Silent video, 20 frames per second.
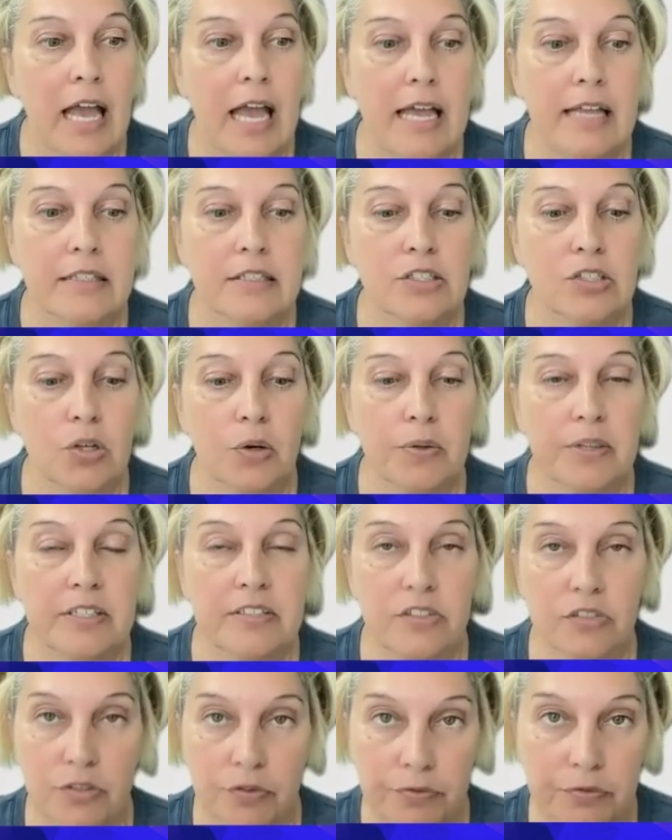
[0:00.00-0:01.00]
And so
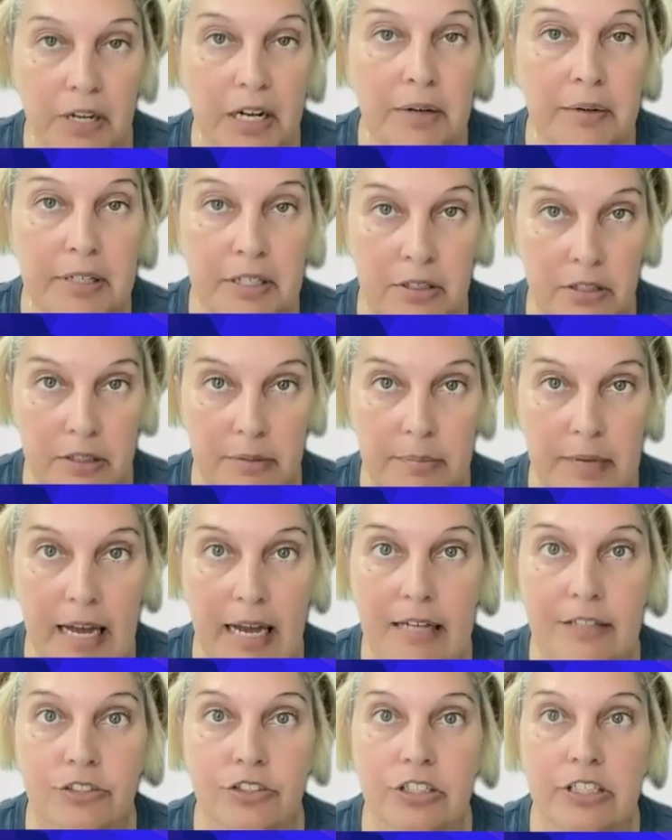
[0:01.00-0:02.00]
this is a very good
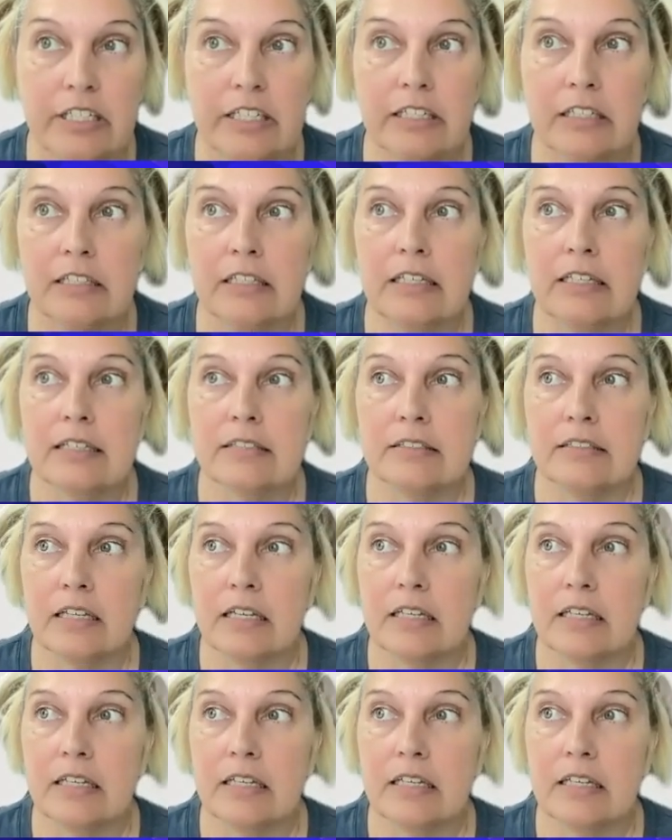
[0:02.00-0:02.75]
match. Achilles